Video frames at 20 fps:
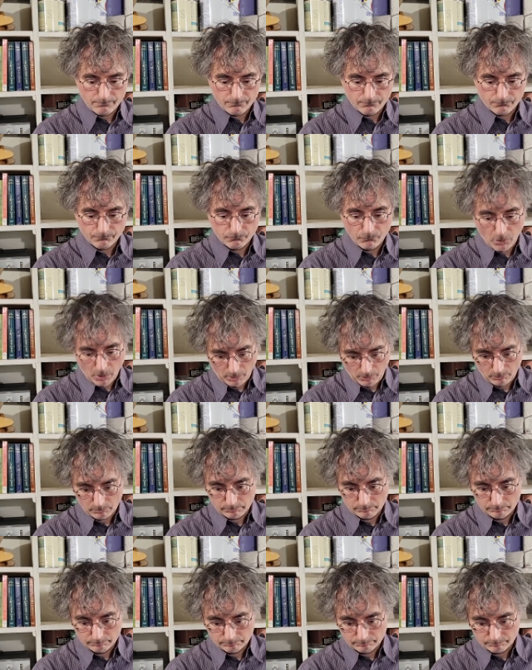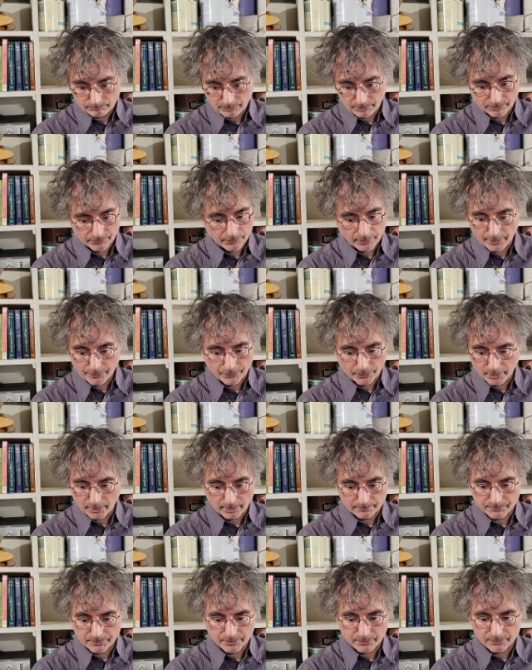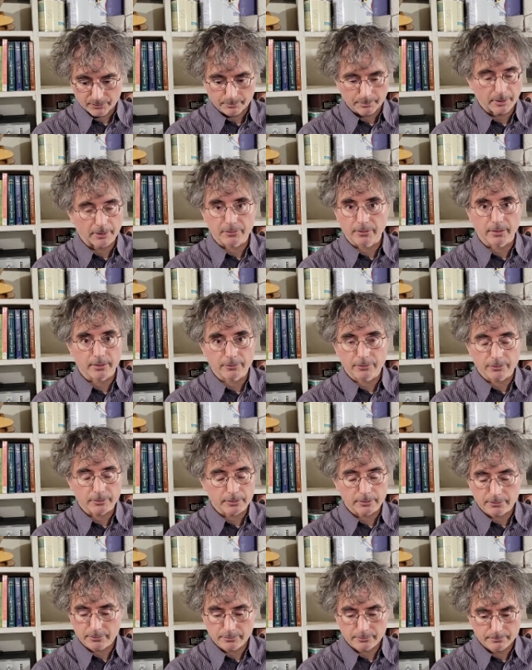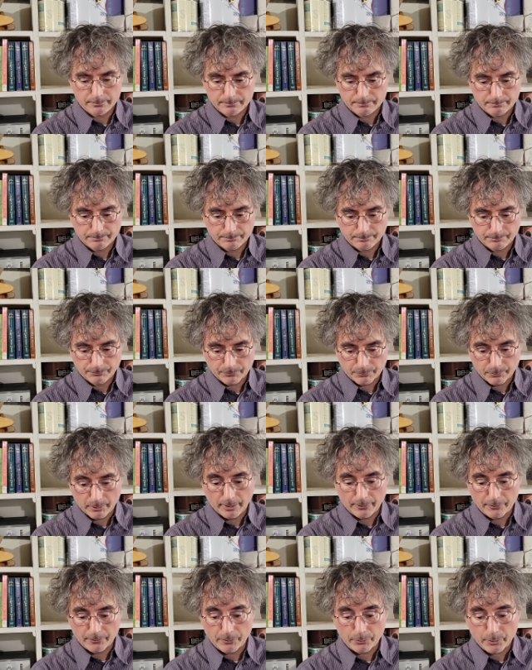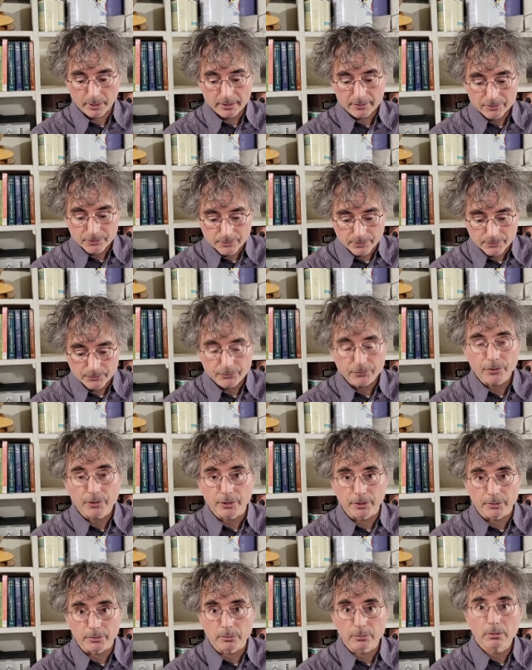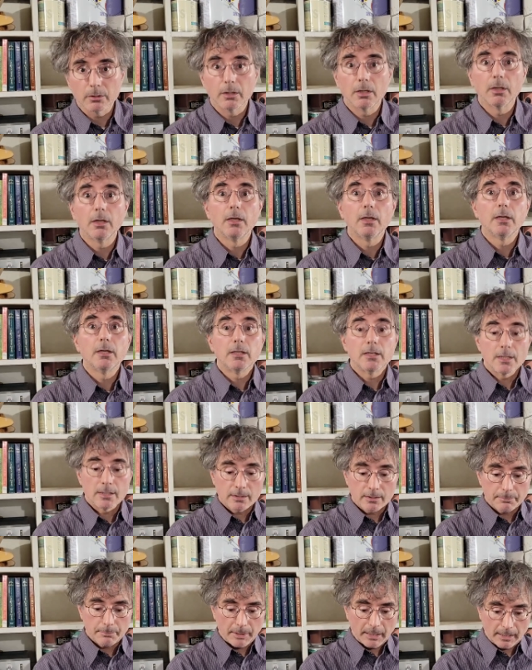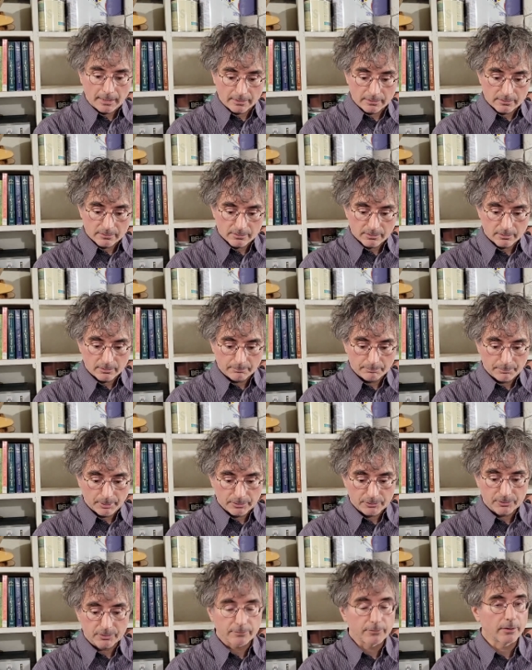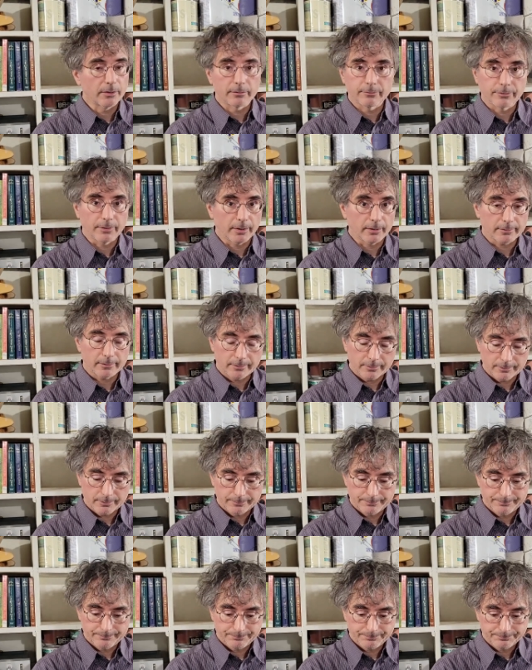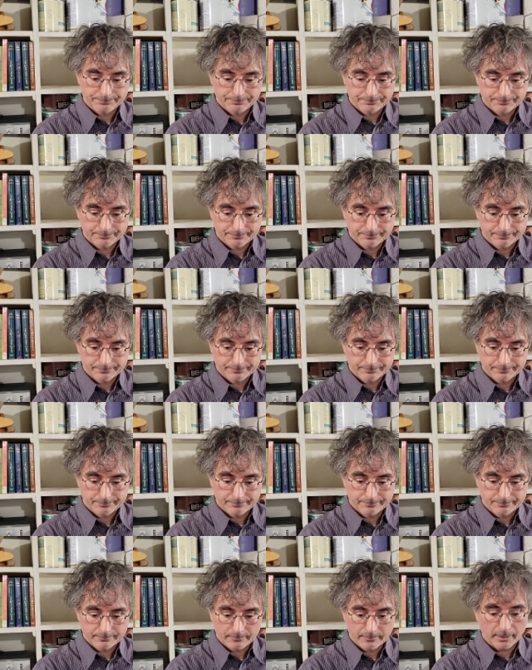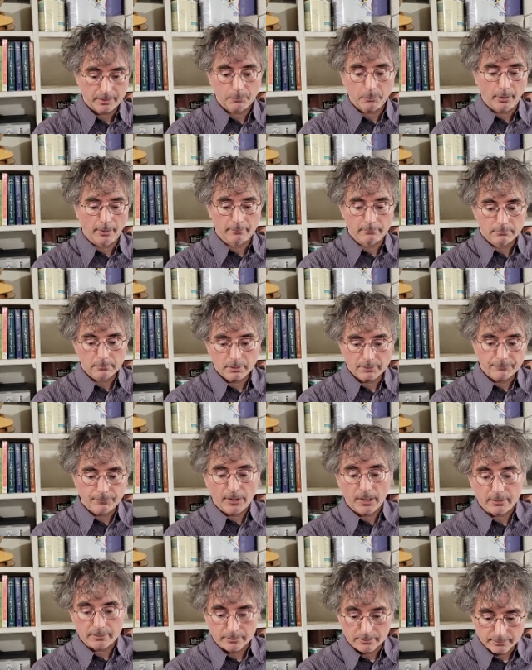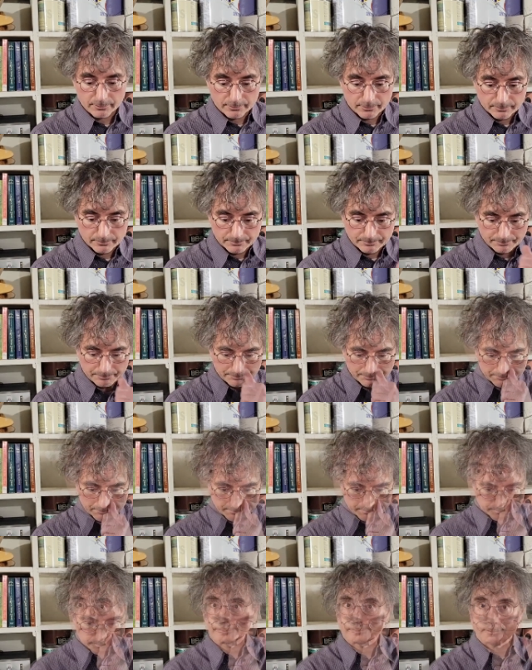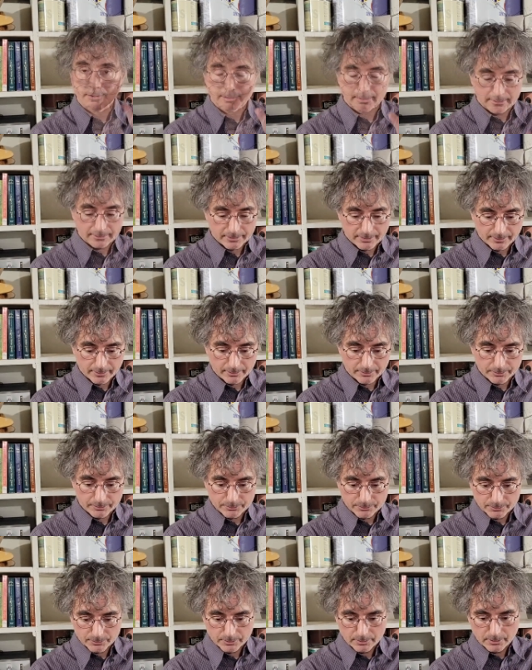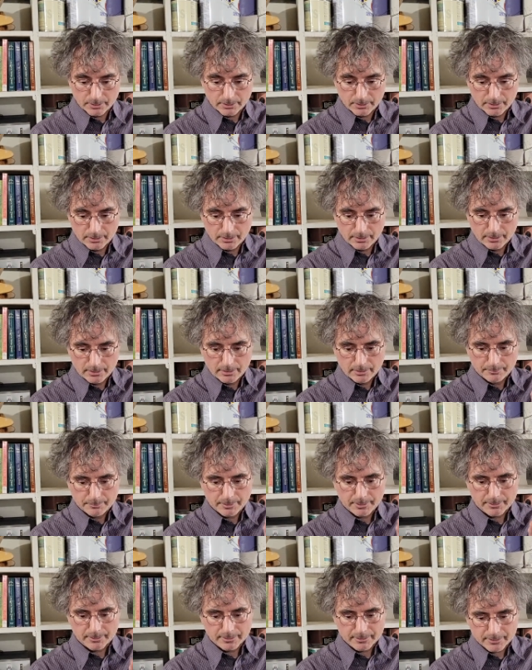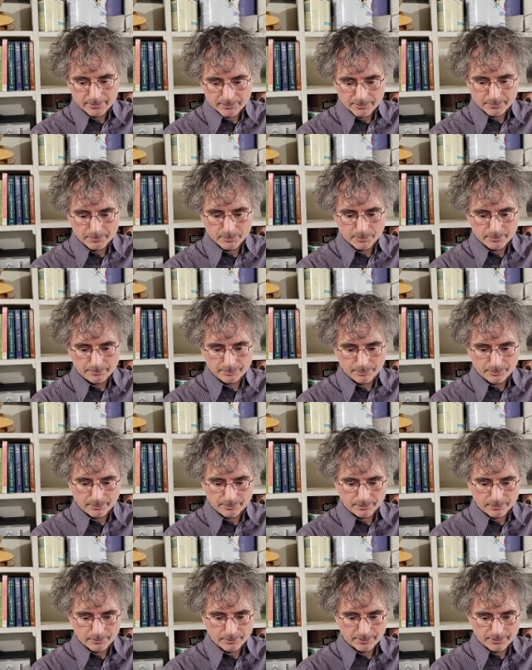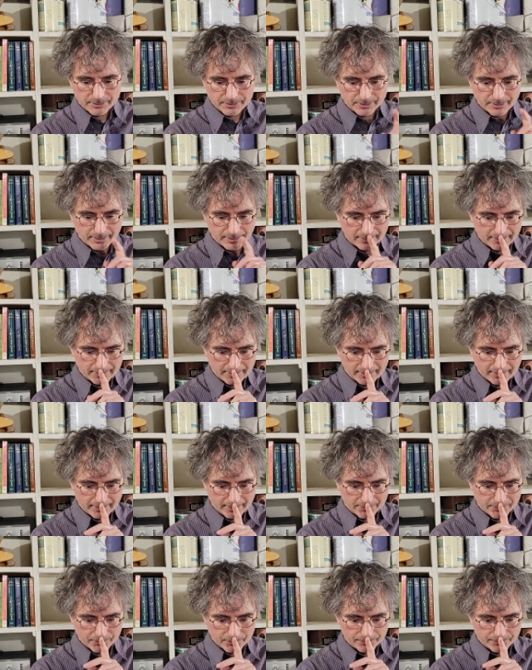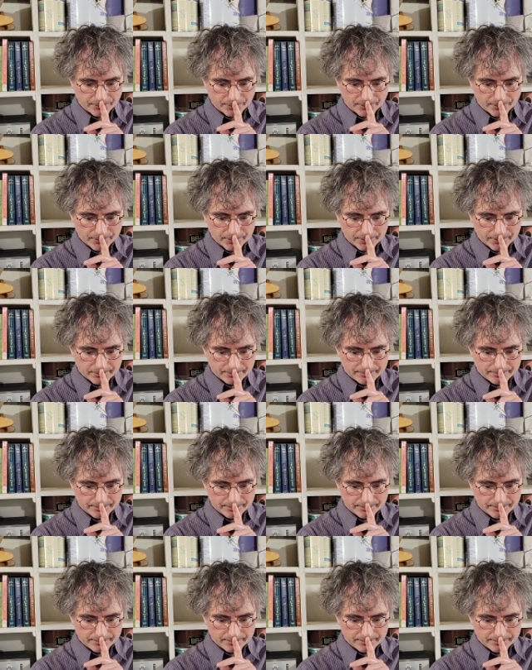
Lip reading: No, there's nothing obvious about that choice. Rather, the right choice for you depends on a bunch of other factors. Like what? What factors? I'll get to those, but I think there's a more important question I need to answer first.